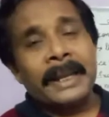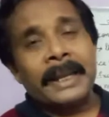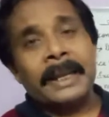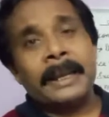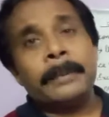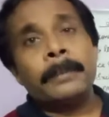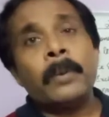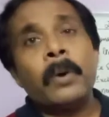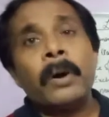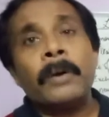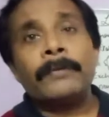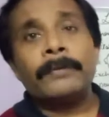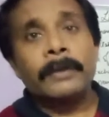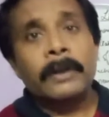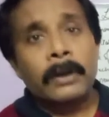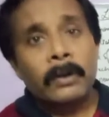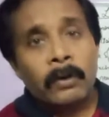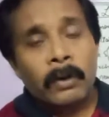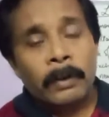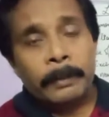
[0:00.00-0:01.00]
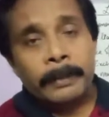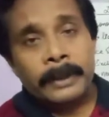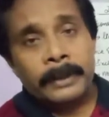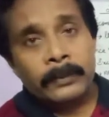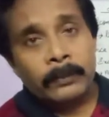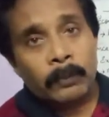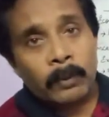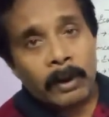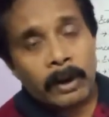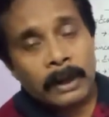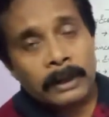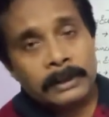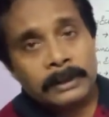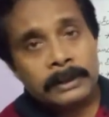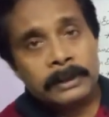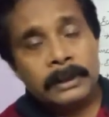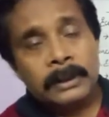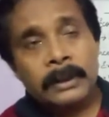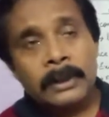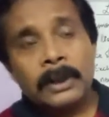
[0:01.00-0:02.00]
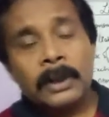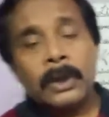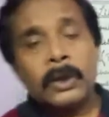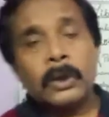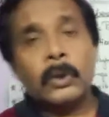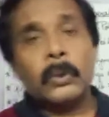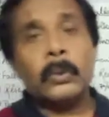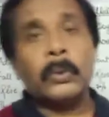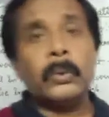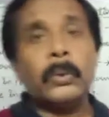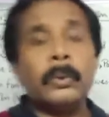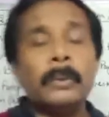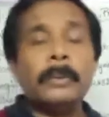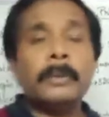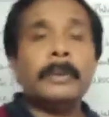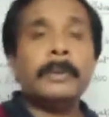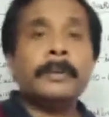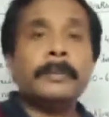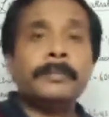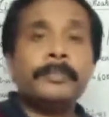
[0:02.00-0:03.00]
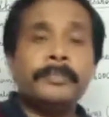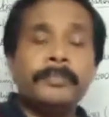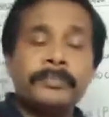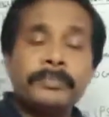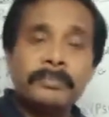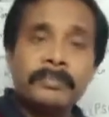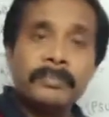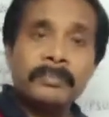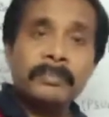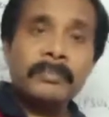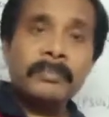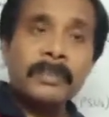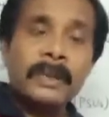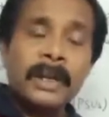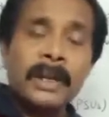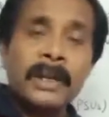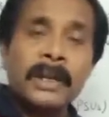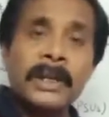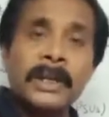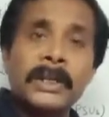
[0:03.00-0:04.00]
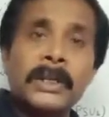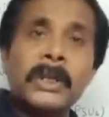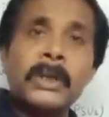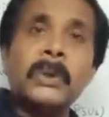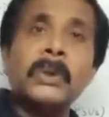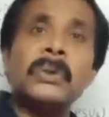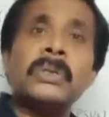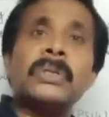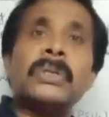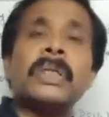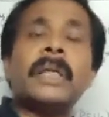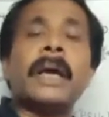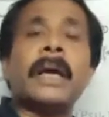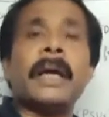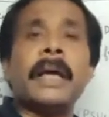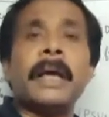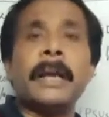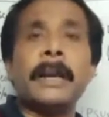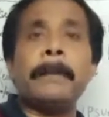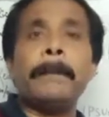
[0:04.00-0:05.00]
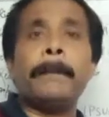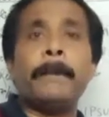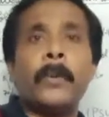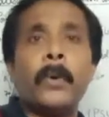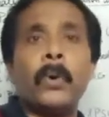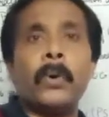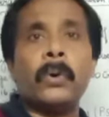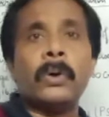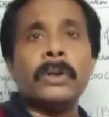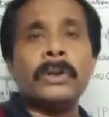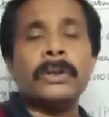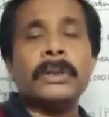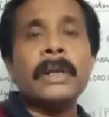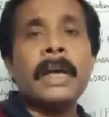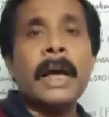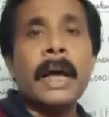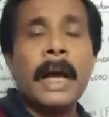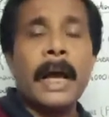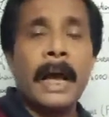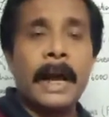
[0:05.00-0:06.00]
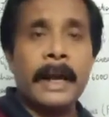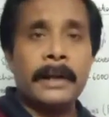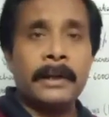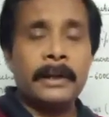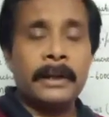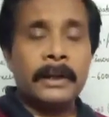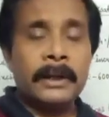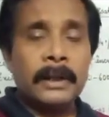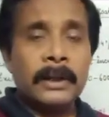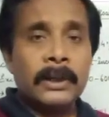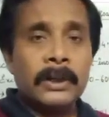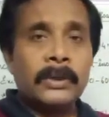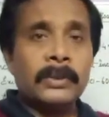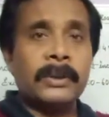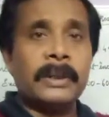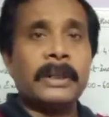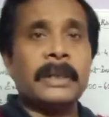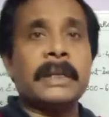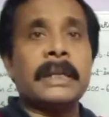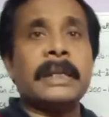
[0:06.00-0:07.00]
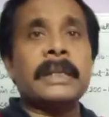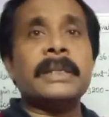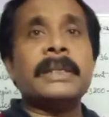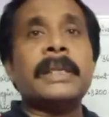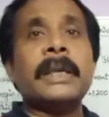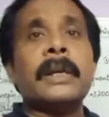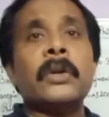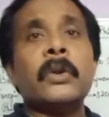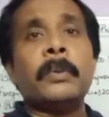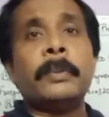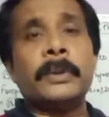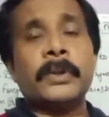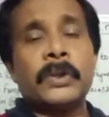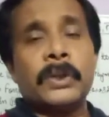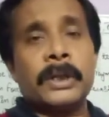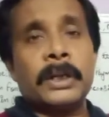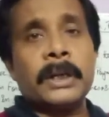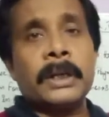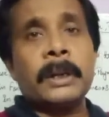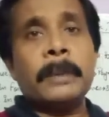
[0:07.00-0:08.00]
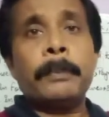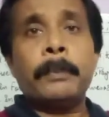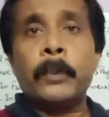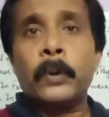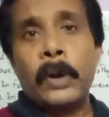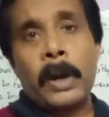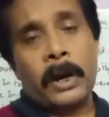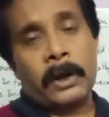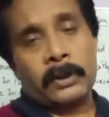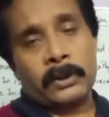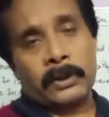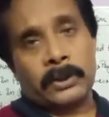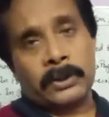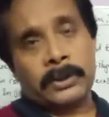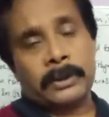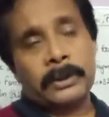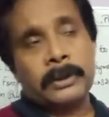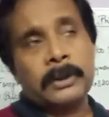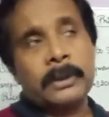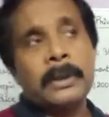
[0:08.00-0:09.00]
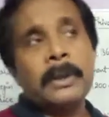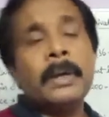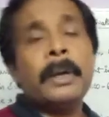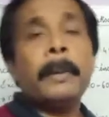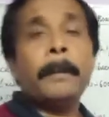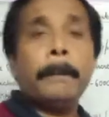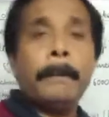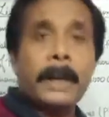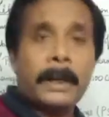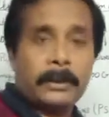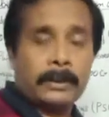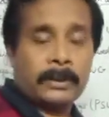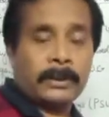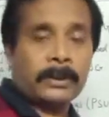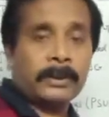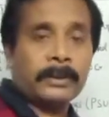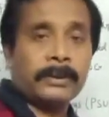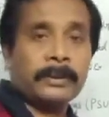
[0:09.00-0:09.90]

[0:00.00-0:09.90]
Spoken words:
aim of the government was to reduce the imports and to increase the domestic products. But